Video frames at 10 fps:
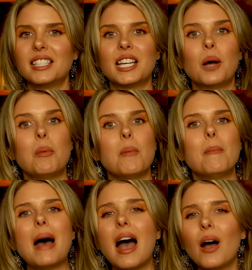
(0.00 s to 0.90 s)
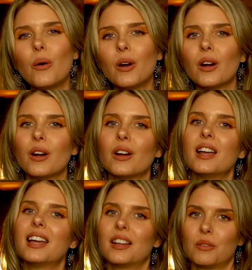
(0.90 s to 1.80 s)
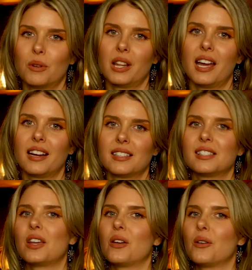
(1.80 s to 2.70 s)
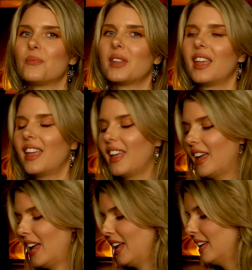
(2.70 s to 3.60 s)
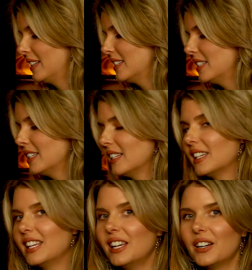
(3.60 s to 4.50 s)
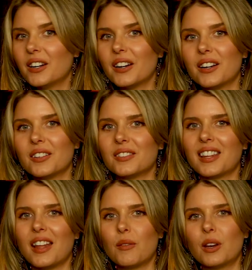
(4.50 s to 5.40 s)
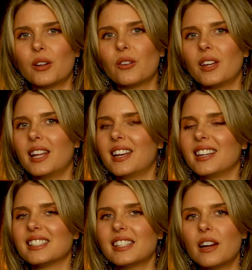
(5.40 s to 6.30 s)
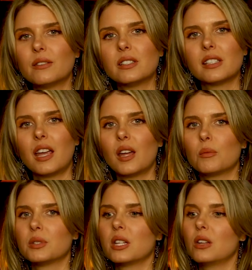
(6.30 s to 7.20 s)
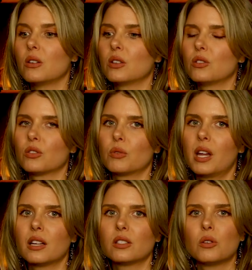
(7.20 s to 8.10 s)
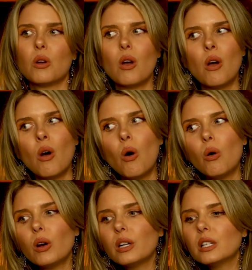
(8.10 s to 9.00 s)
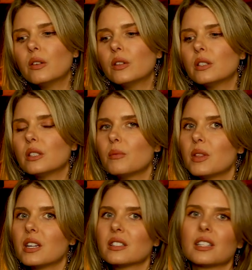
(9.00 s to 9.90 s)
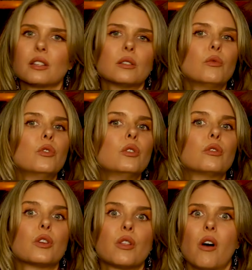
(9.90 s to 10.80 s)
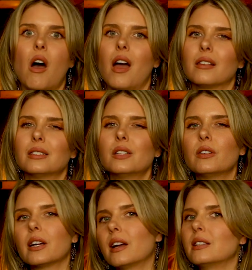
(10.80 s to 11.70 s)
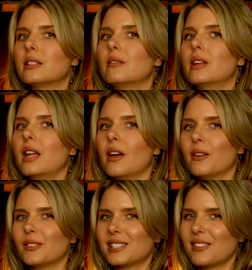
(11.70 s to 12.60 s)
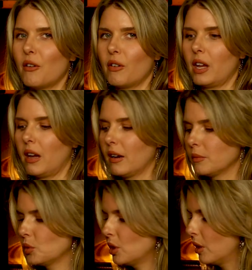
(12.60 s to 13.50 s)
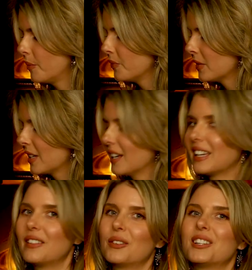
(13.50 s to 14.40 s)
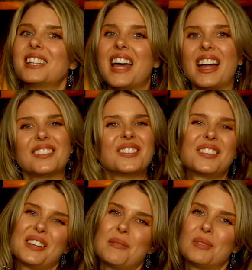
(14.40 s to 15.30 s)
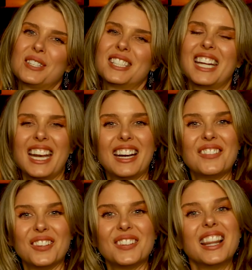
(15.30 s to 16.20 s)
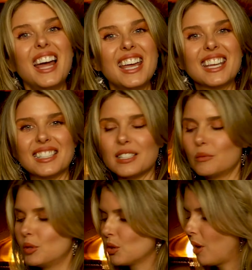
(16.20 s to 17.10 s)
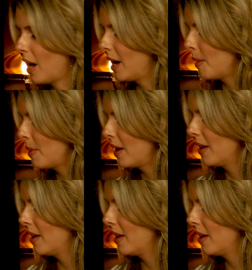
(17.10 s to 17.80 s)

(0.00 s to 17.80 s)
to help empower and relax you. And here, I to create nice soundscapes that you can just relax to, or even some things like some food for thought, different kinds of videos over here. So if you're into that, I really appreciate it if you'd like and subscribe